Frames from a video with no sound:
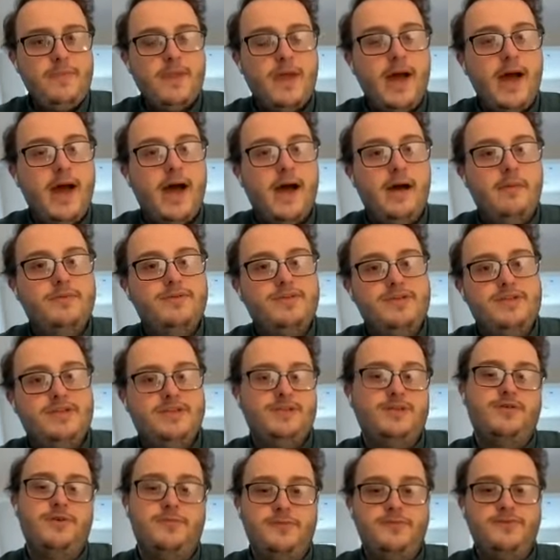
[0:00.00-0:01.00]
So this is a
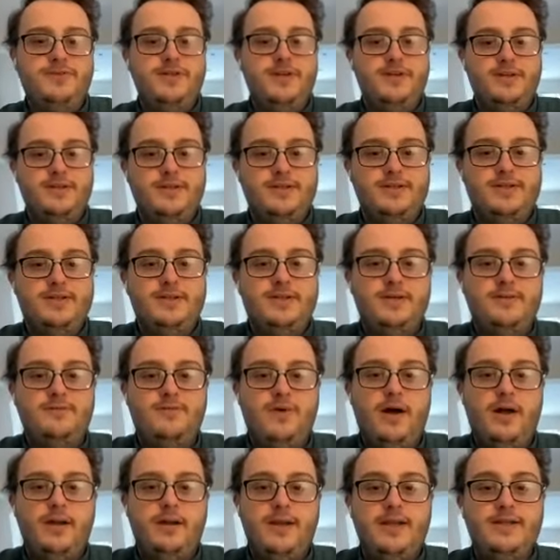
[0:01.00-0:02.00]
group of students that
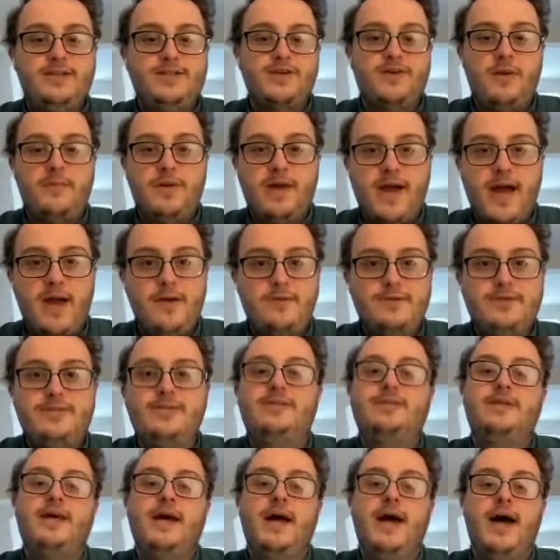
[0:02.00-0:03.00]
run Instagram
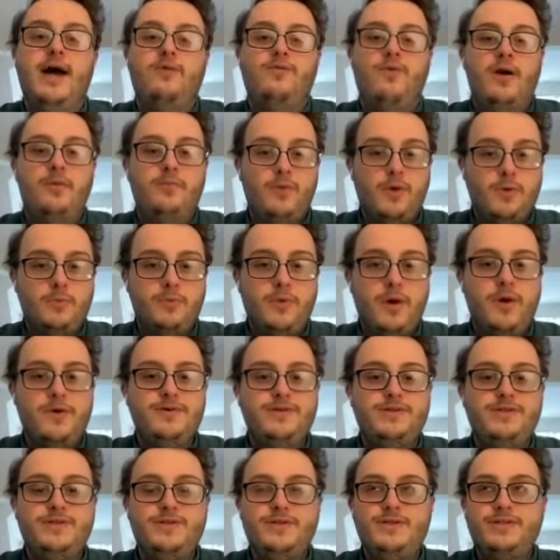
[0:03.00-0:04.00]
accounts, write blog
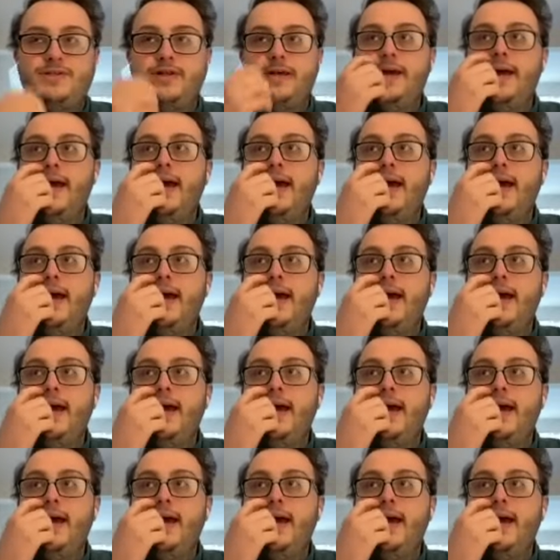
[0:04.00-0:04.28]
posts,